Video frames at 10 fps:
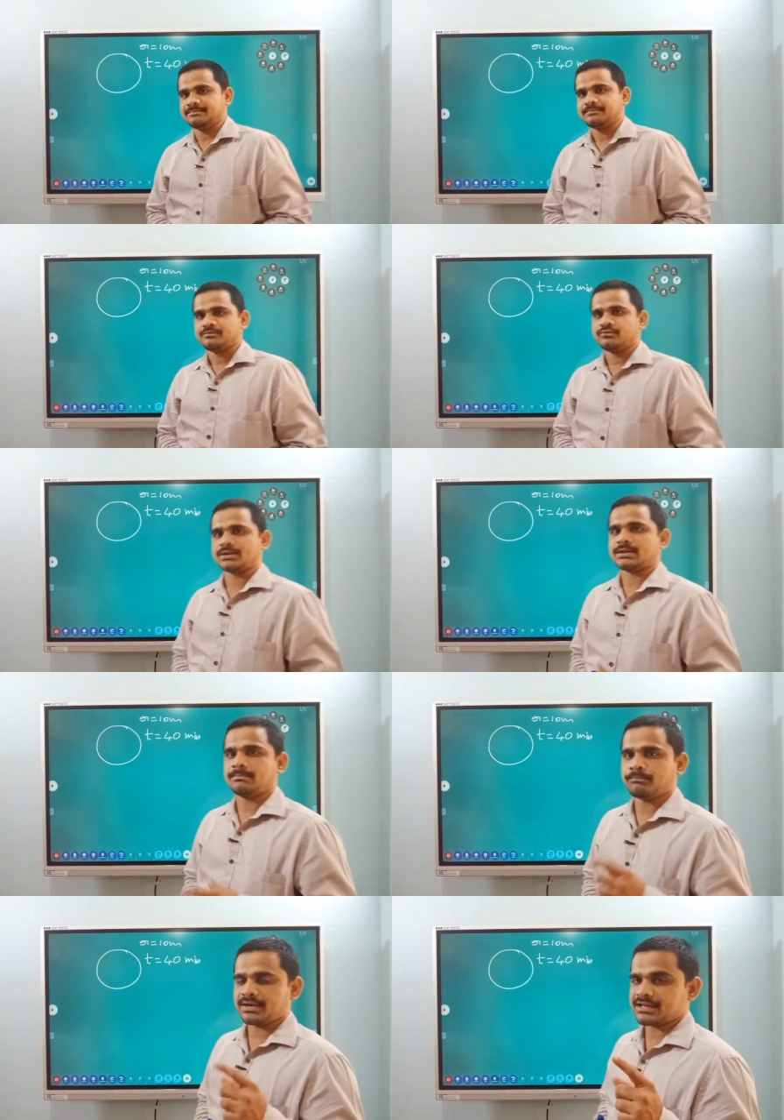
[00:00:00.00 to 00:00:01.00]
For
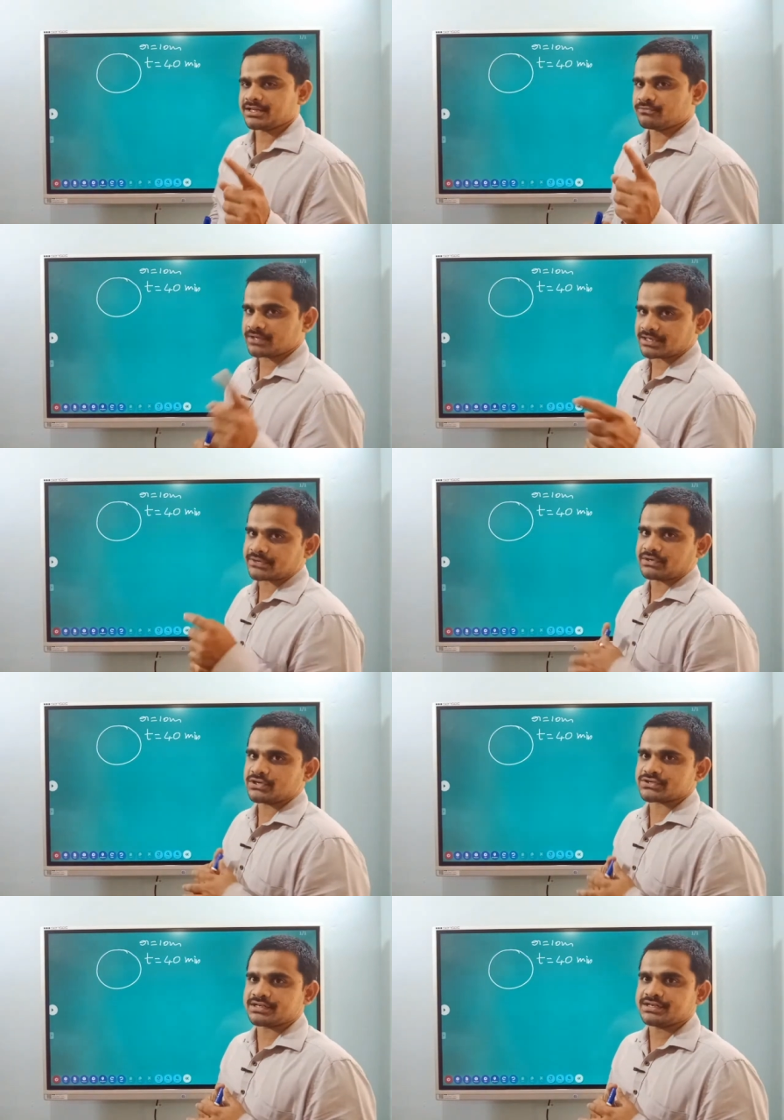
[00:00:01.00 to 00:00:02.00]
completing the one
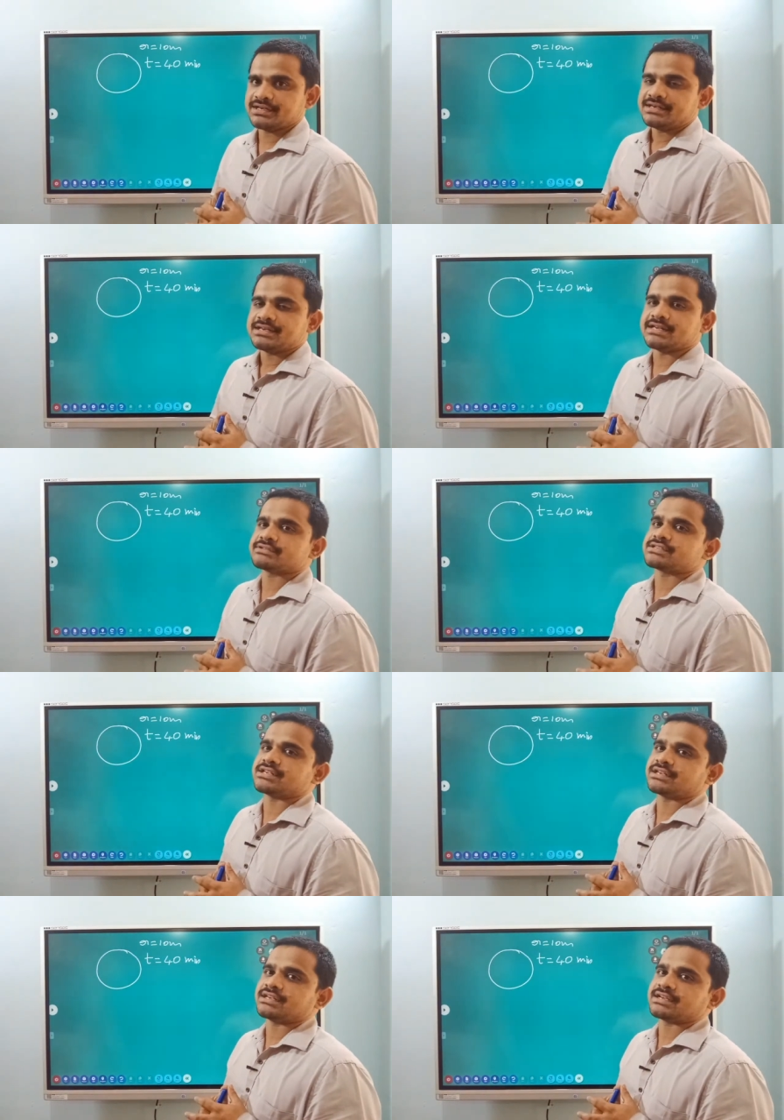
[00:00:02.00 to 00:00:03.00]
revolution, he was
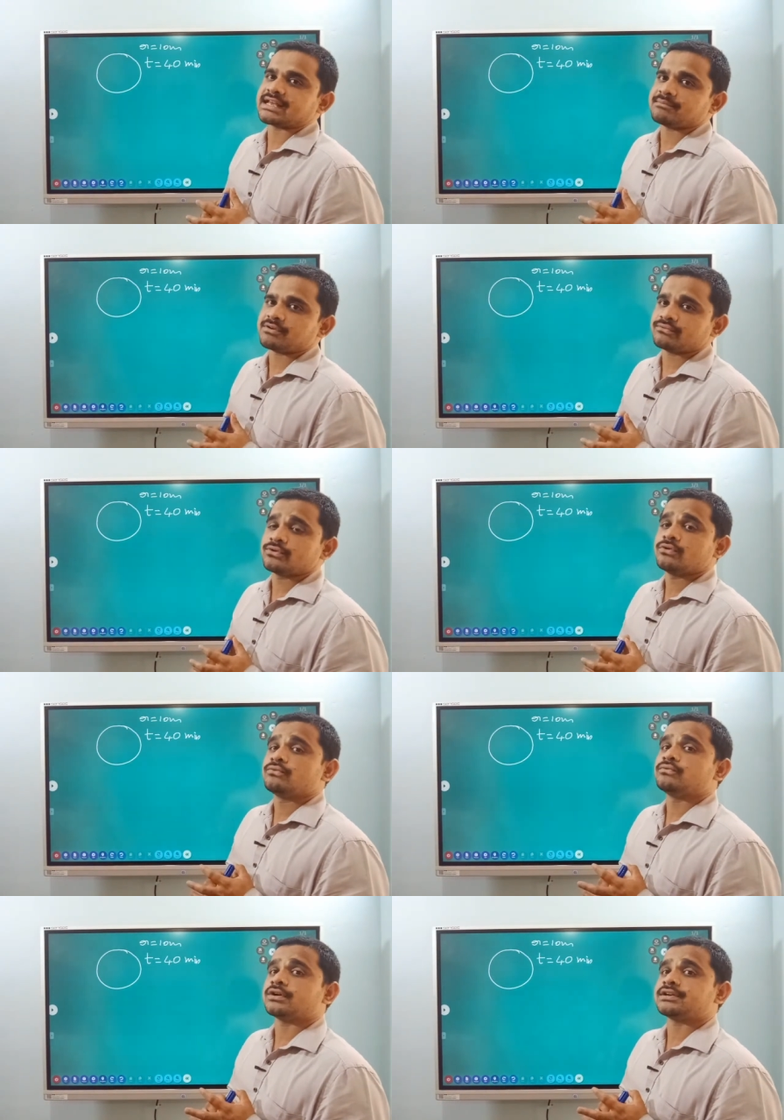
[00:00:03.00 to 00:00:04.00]
taking a time of
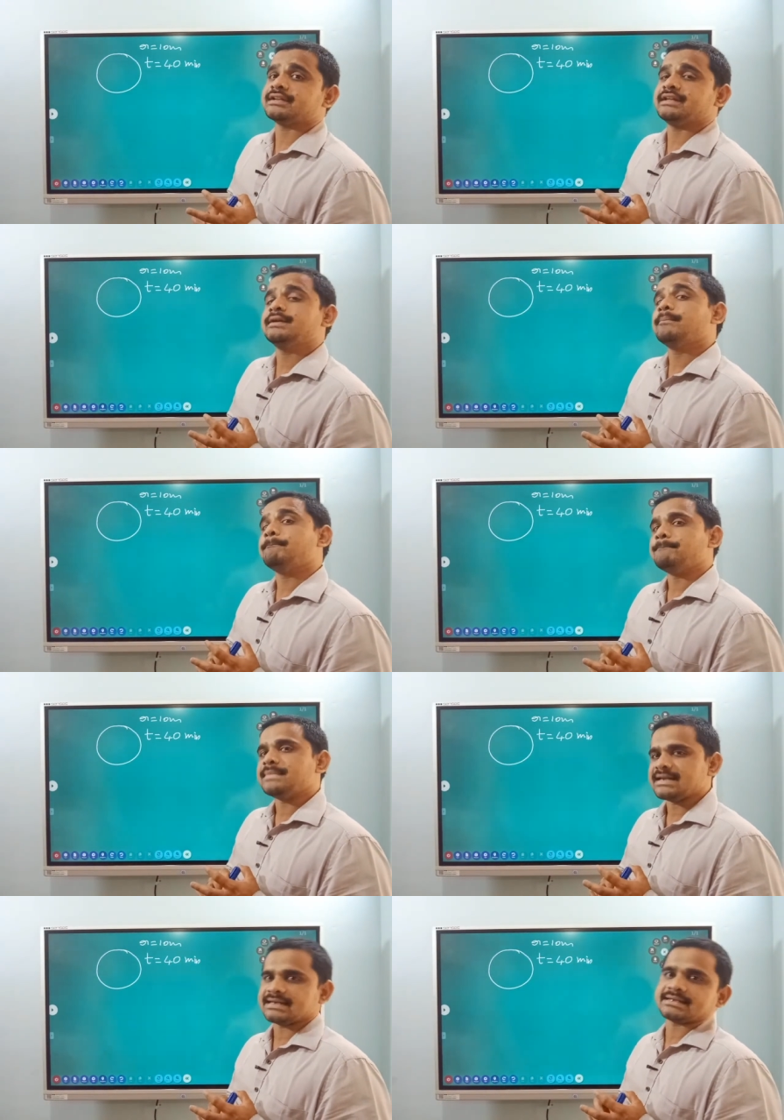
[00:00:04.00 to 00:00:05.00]
40
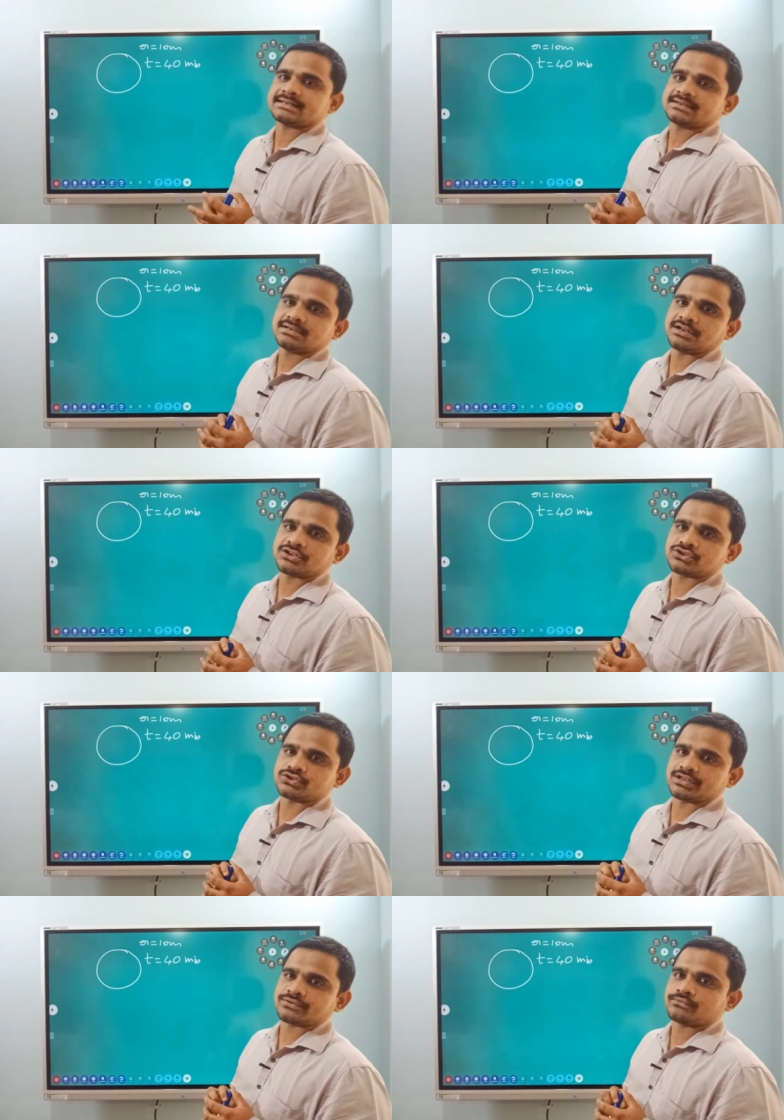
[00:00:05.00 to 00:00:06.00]
minute. Understood
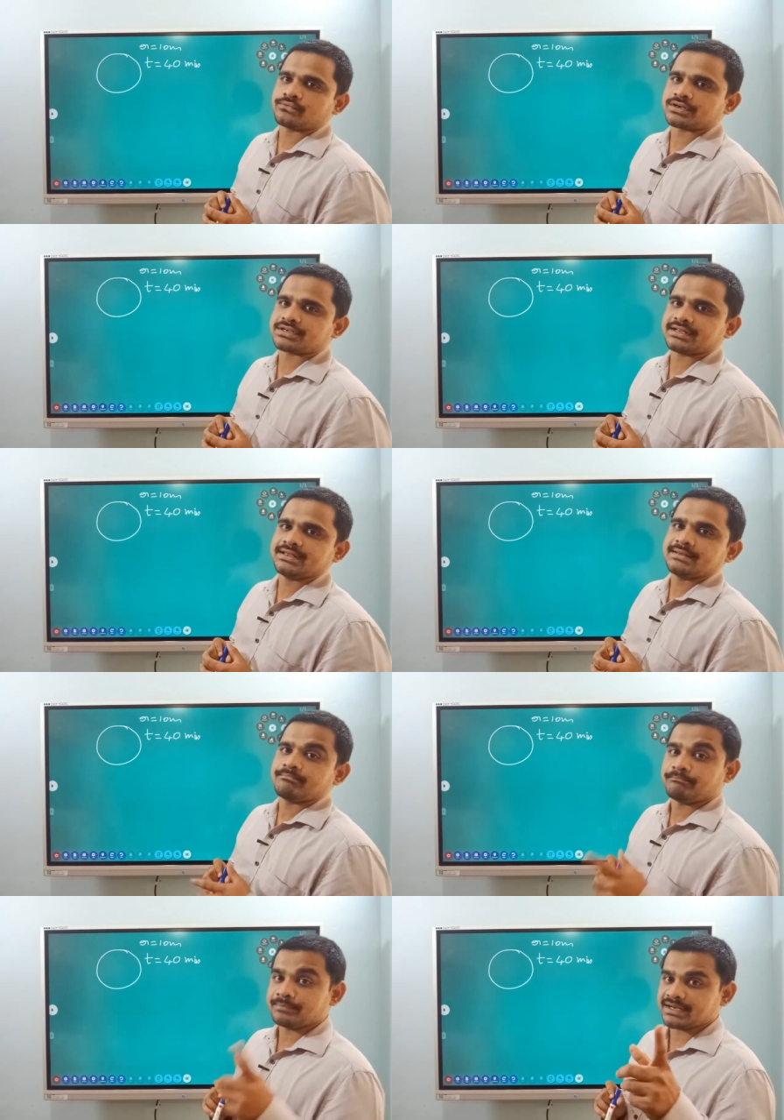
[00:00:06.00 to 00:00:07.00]
here? 40
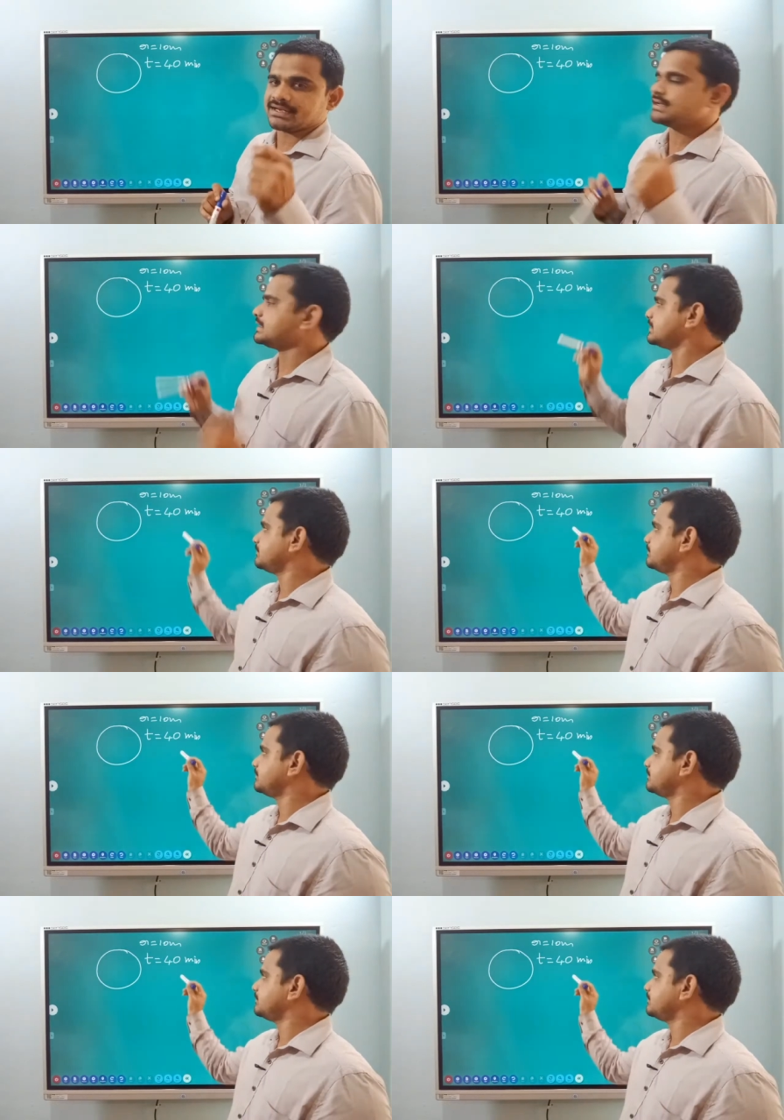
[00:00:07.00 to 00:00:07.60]
minute.